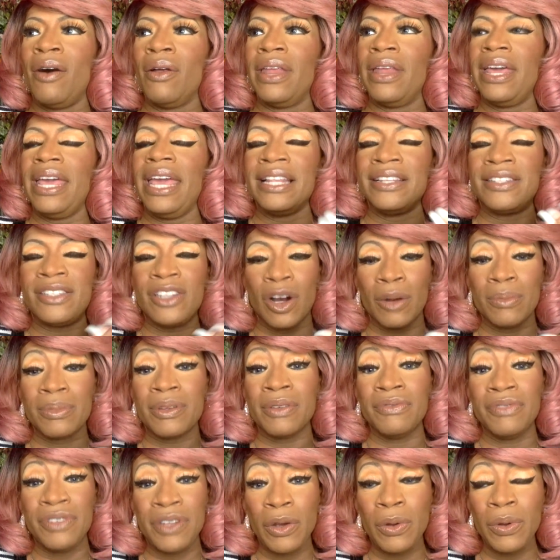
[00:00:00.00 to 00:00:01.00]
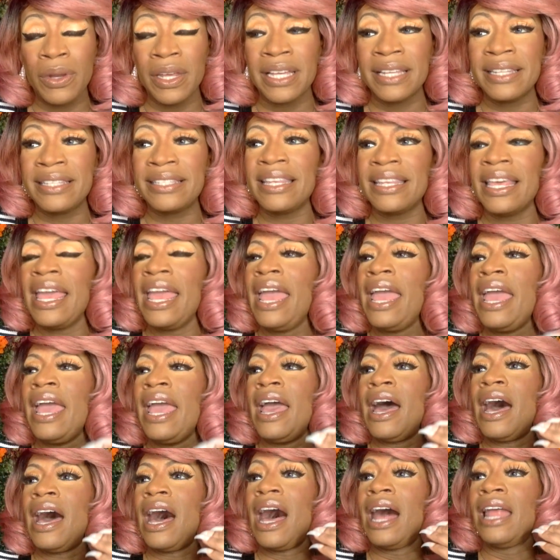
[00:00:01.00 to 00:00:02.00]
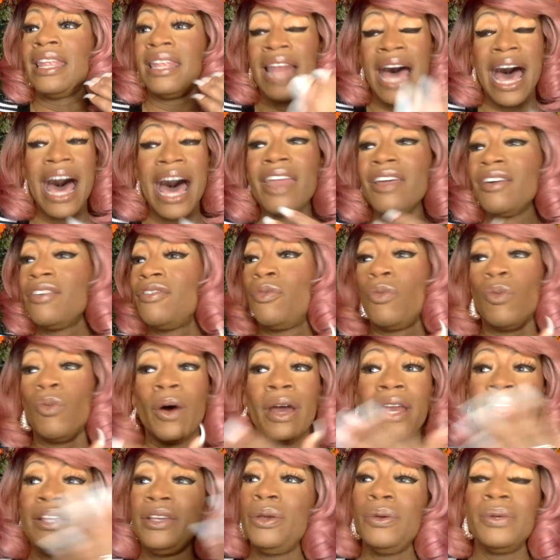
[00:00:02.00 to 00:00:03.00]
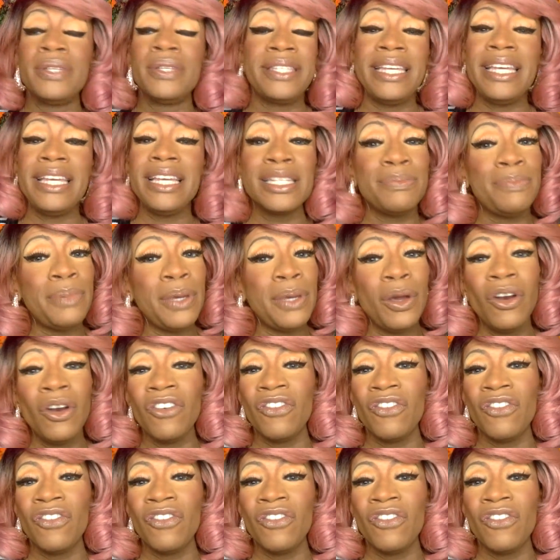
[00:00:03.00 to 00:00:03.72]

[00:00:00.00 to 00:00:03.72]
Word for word: out in terms of Judas, a lot of what you see is